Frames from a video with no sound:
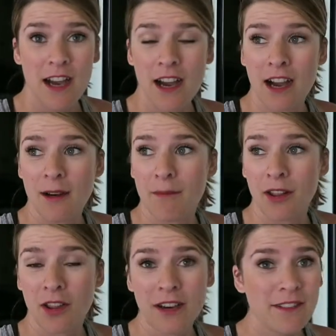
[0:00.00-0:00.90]
um,
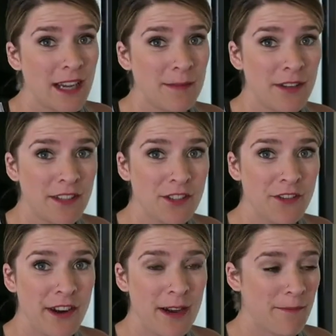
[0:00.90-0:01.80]
a lot of times our
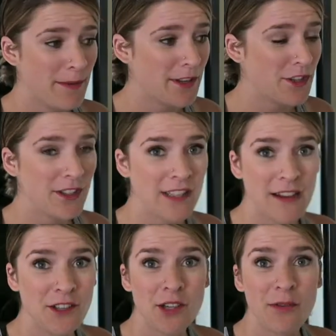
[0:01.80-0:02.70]
Instagram pictures
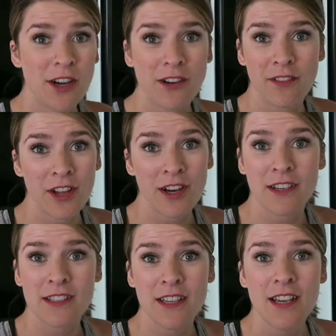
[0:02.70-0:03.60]
have to do with our
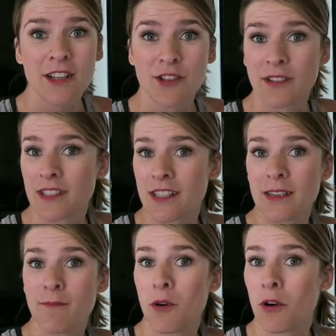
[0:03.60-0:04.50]
vlogs, so you can
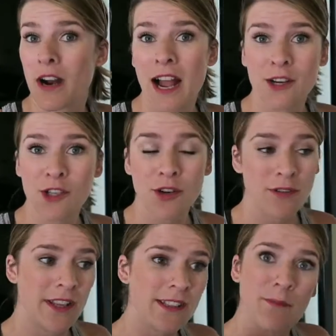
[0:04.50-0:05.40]
see more action
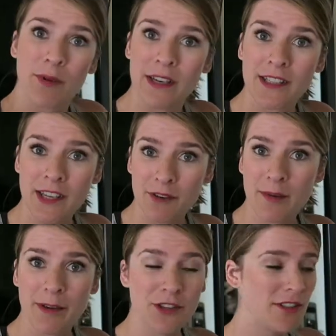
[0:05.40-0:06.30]
or like some pretty
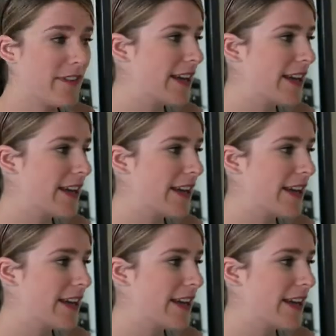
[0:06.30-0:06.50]
scenery pictures of